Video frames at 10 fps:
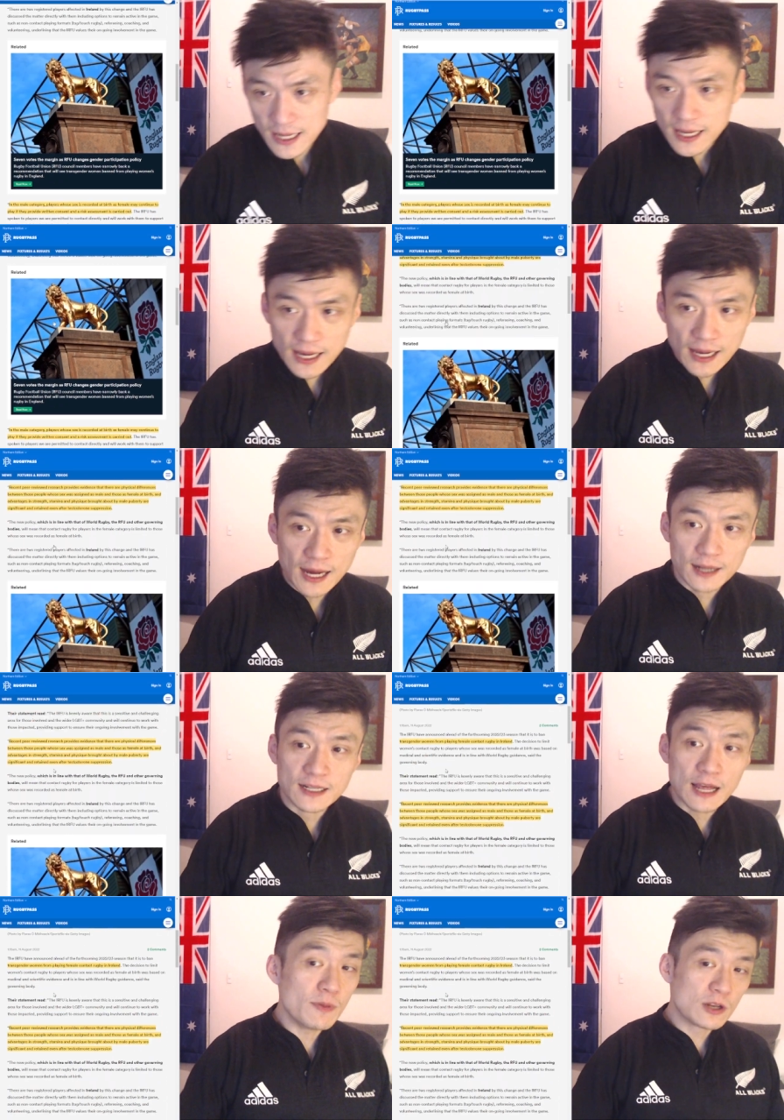
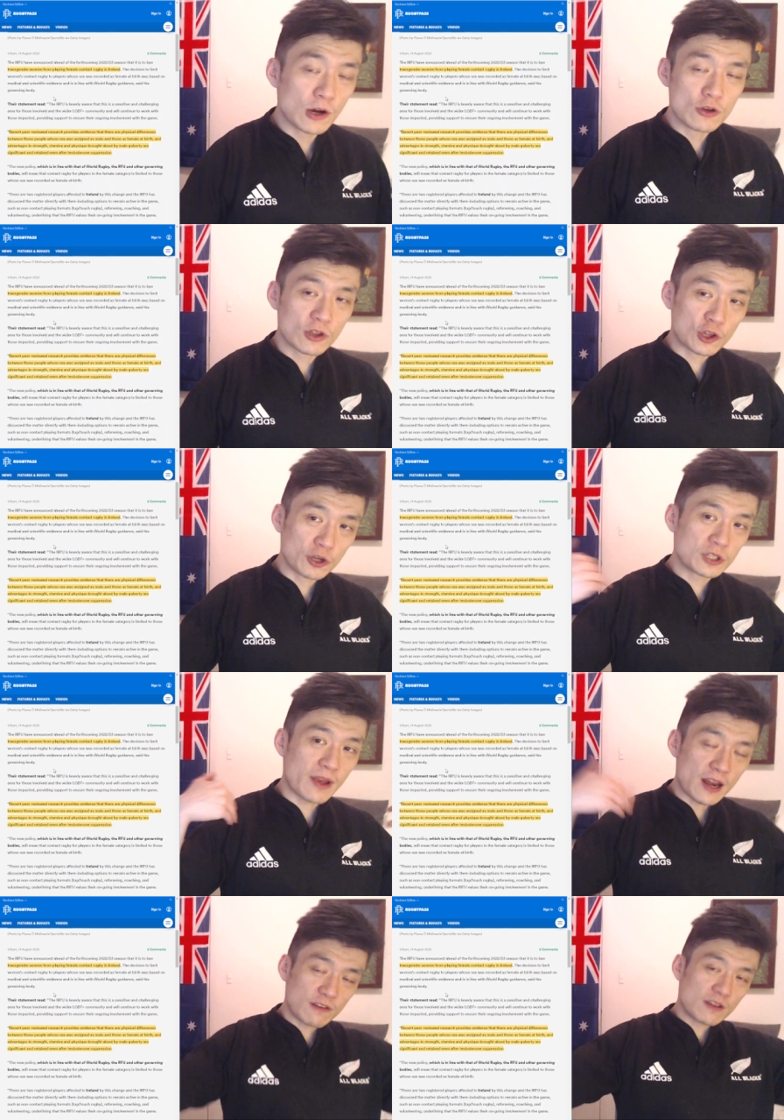Let me know your thoughts on
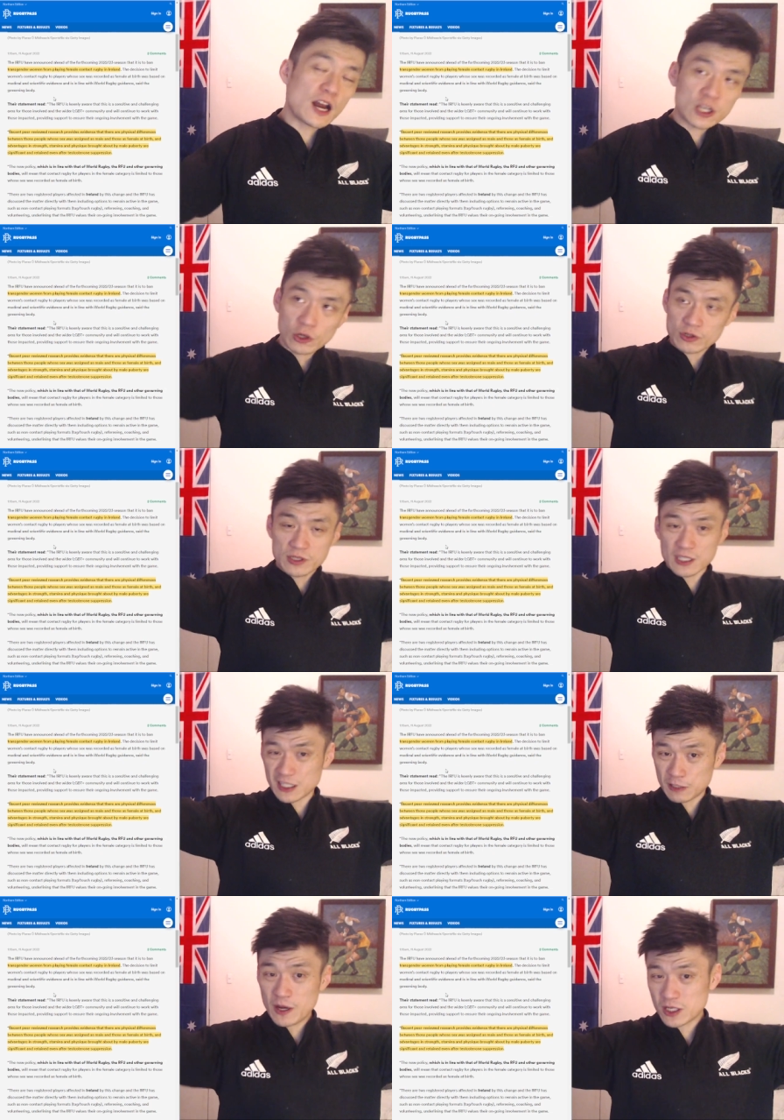any of the articles,
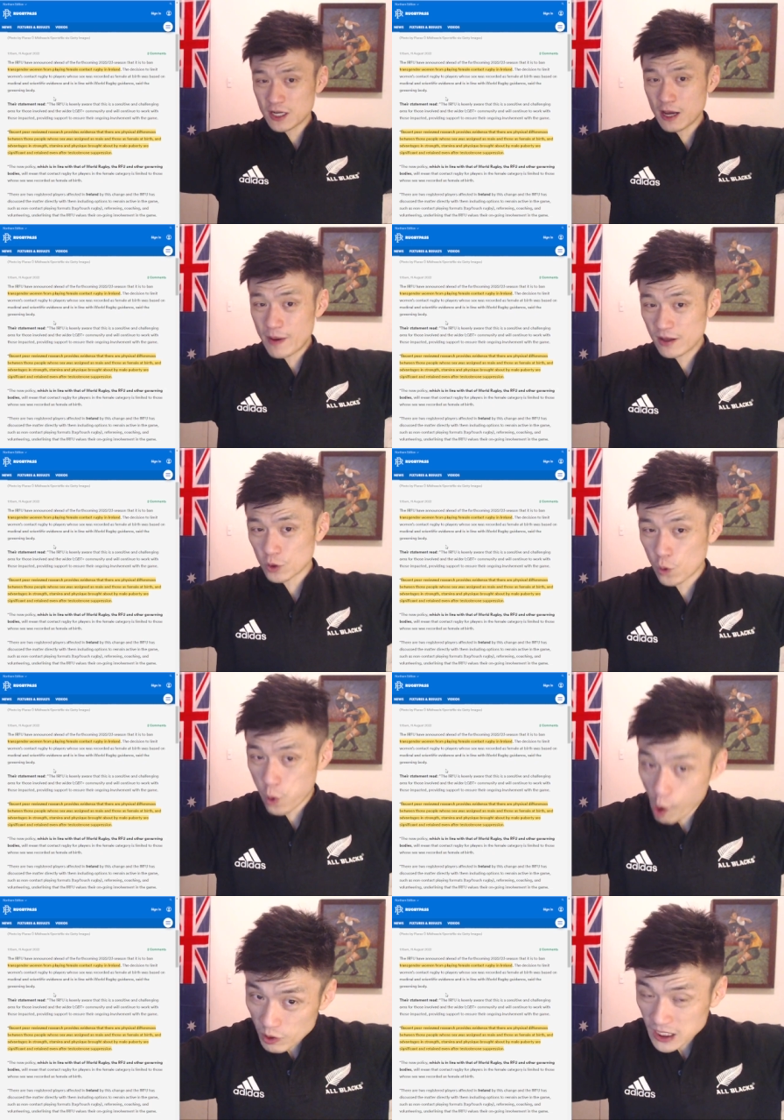especially about the
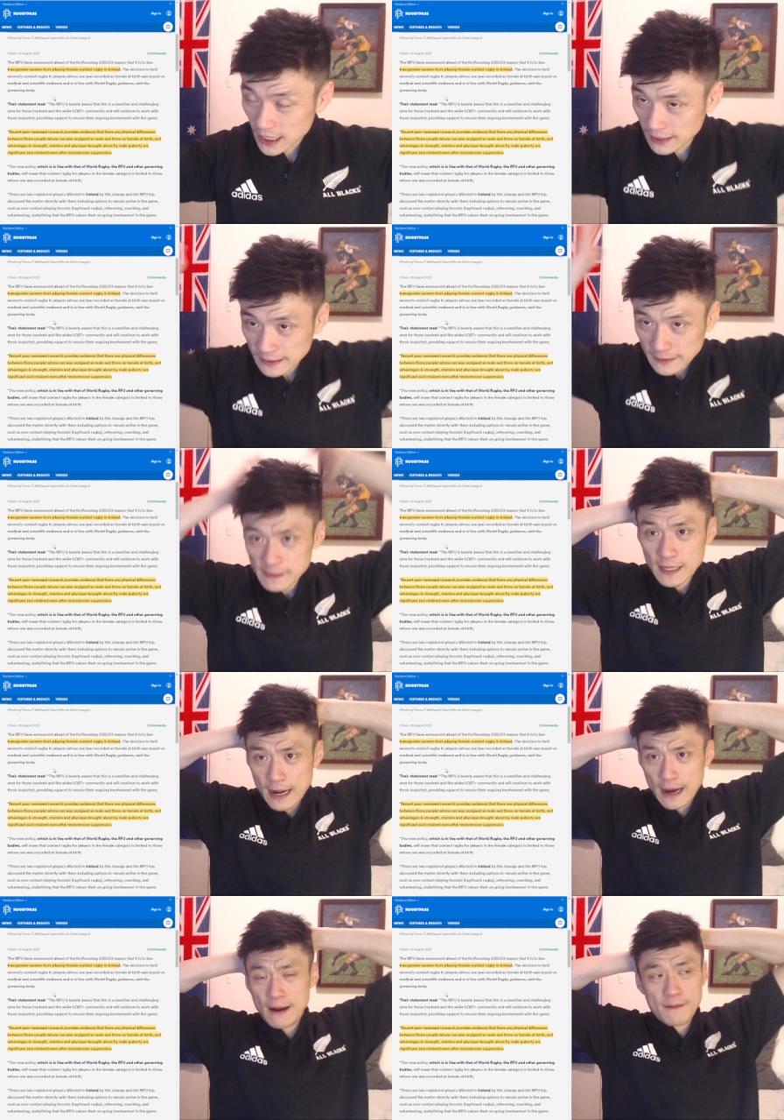quota.
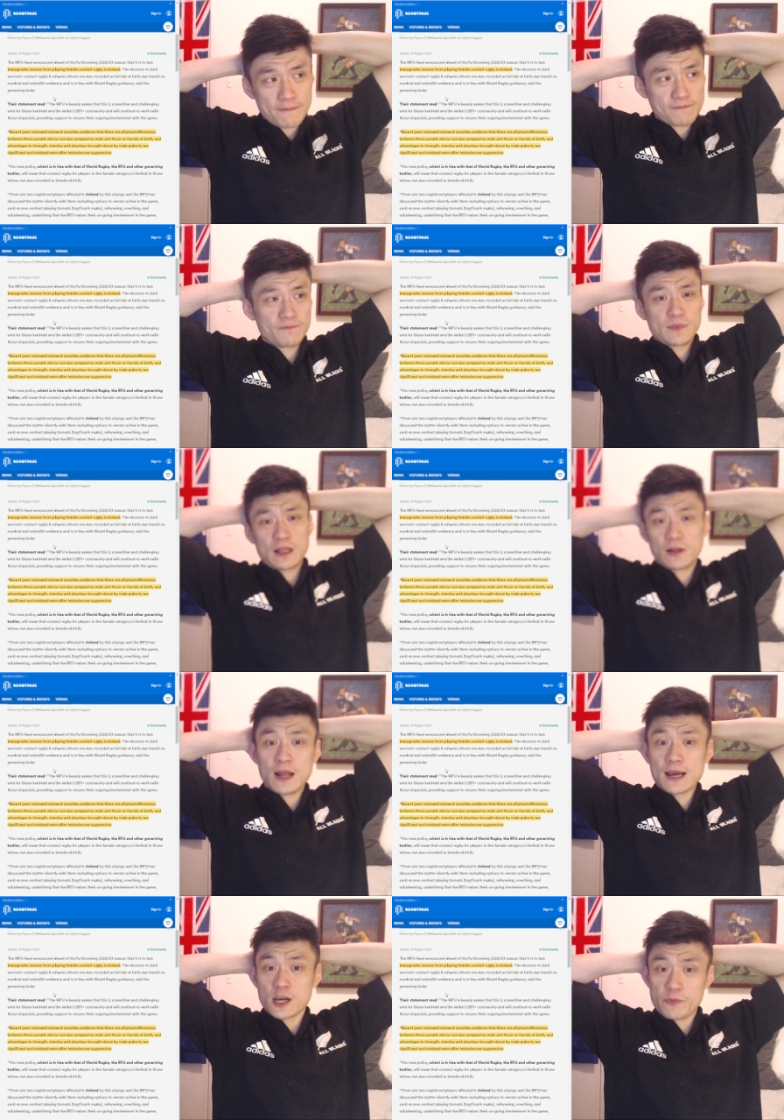
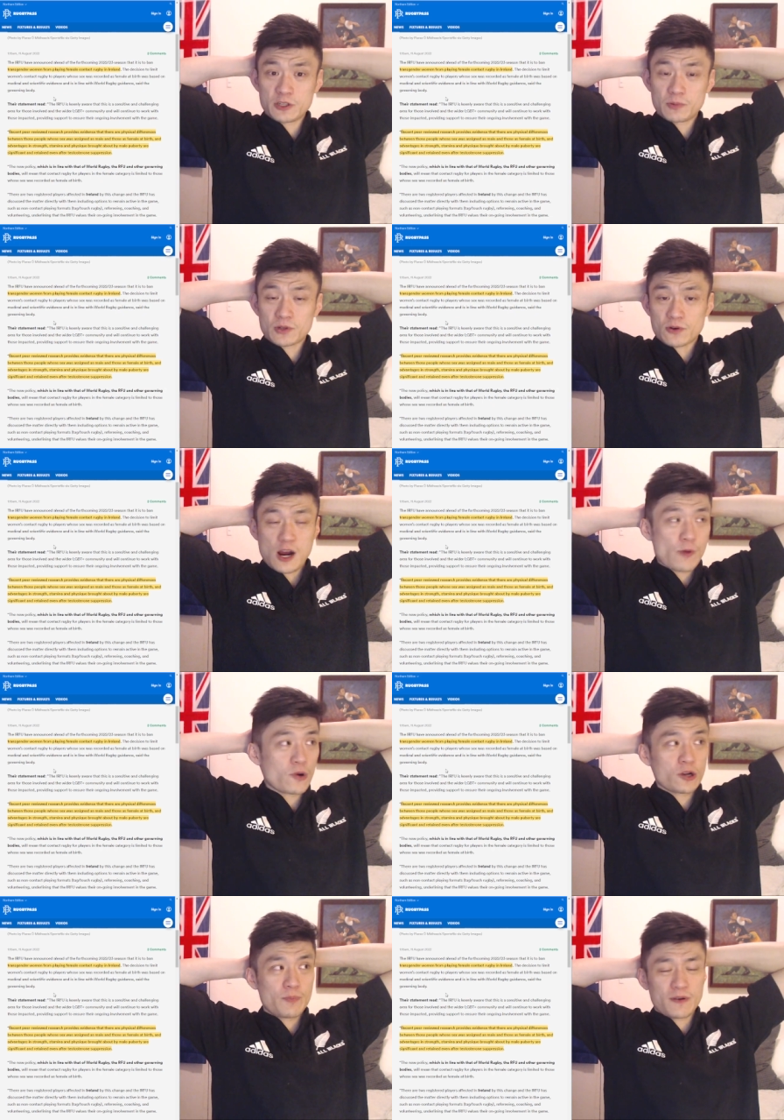Like, comment, and subscribe. We've
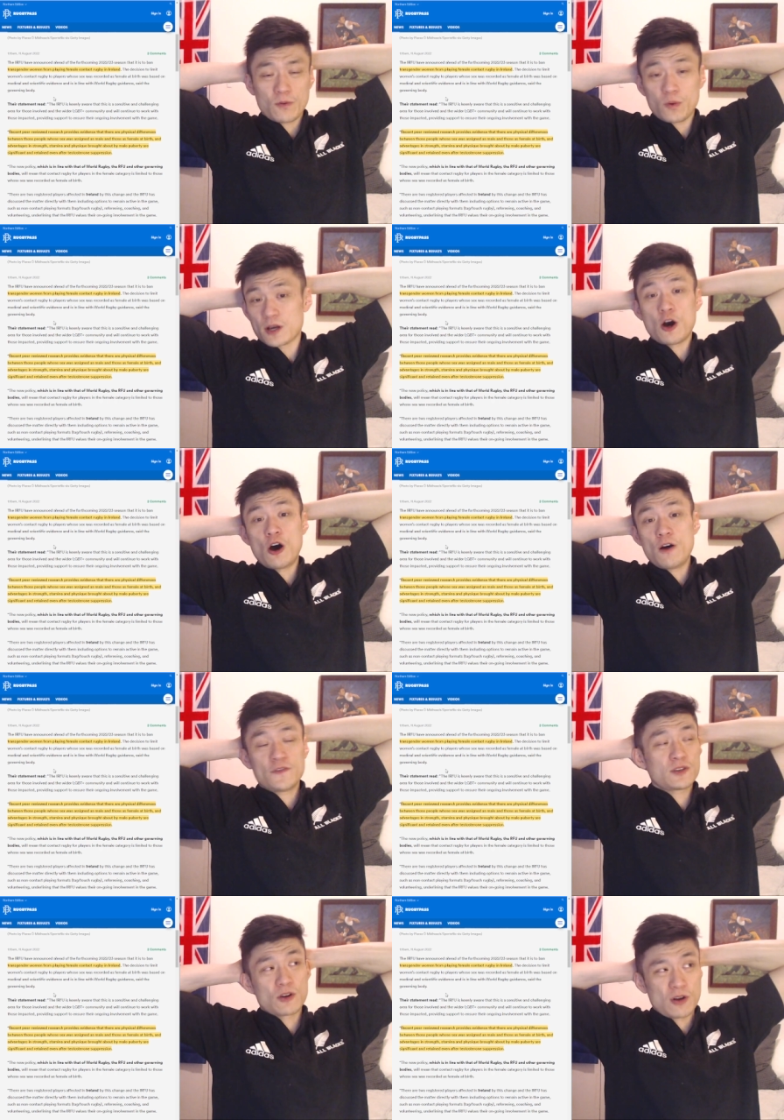got a bit of a week off,
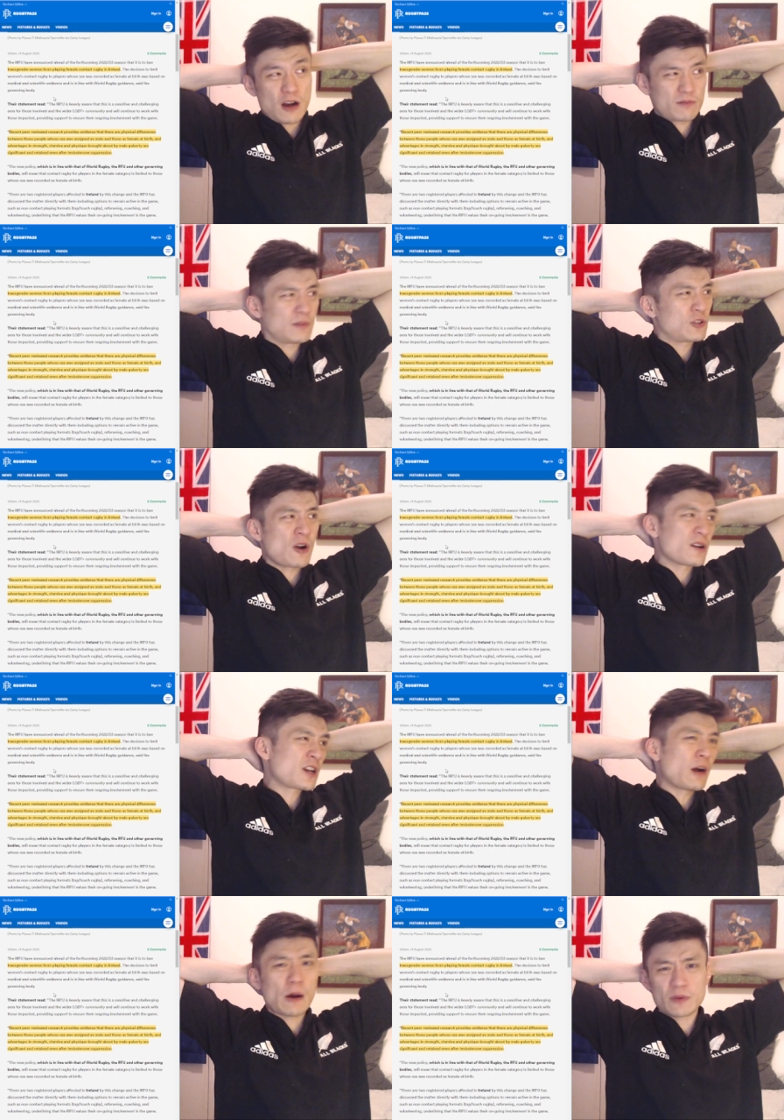so I'll try to
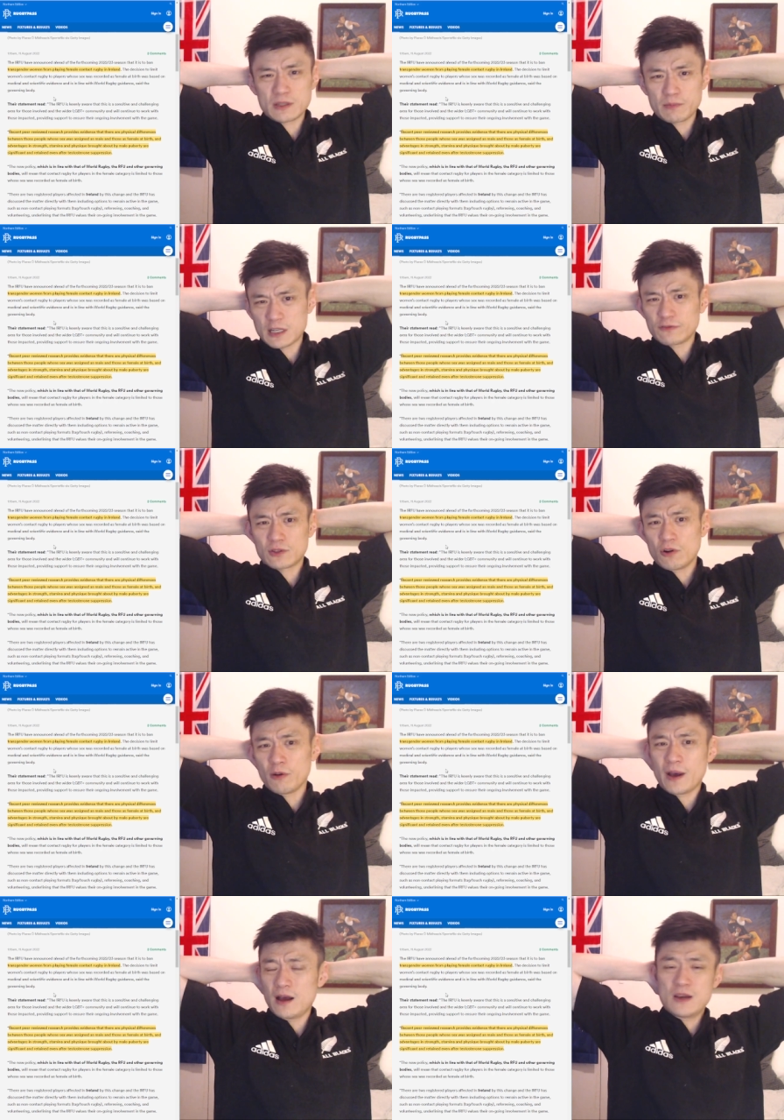come up with some stuff to talk
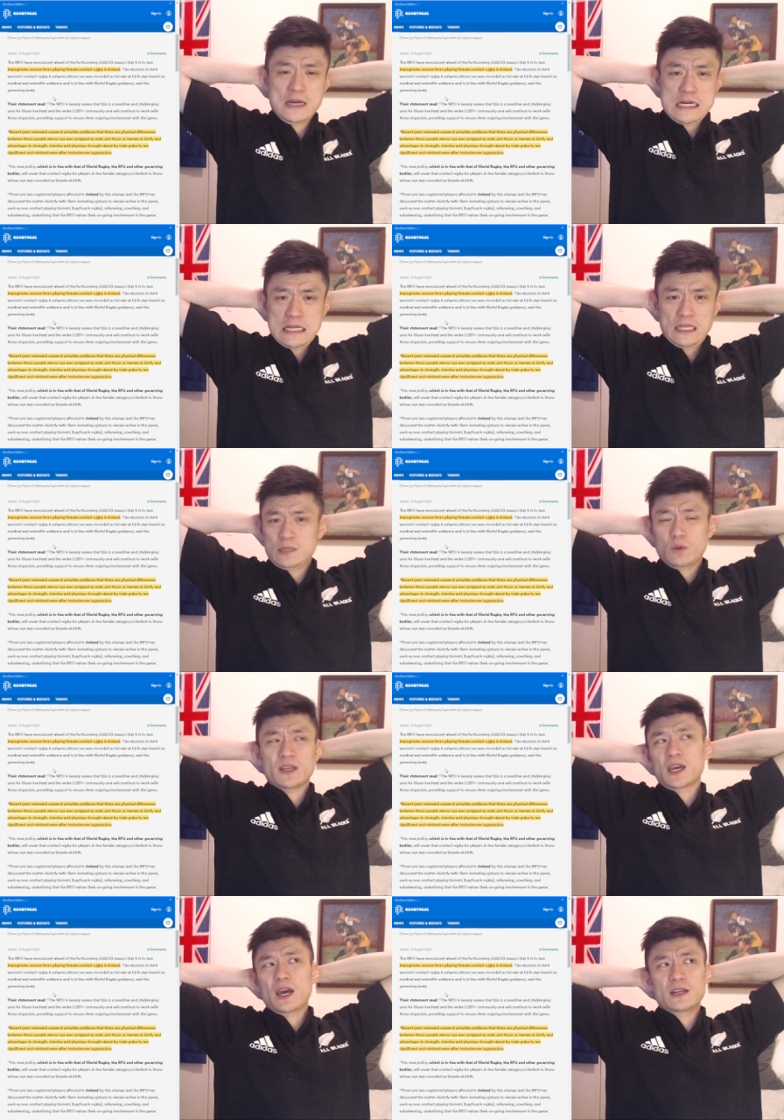about this
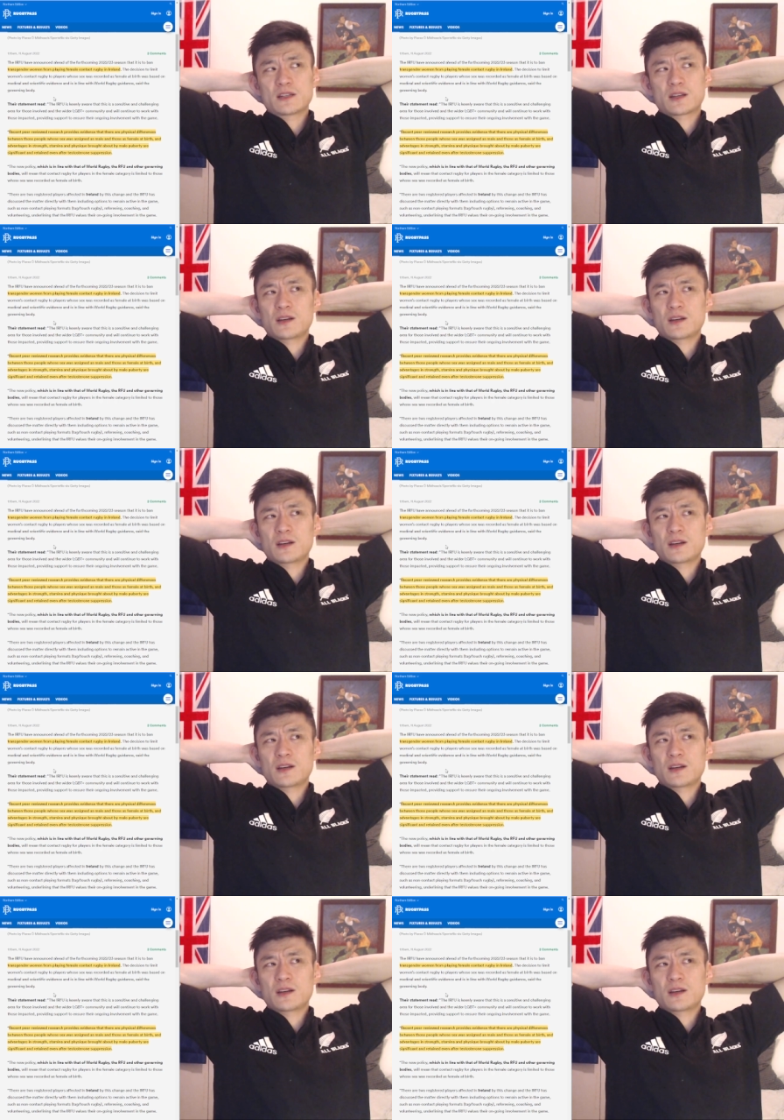weekend.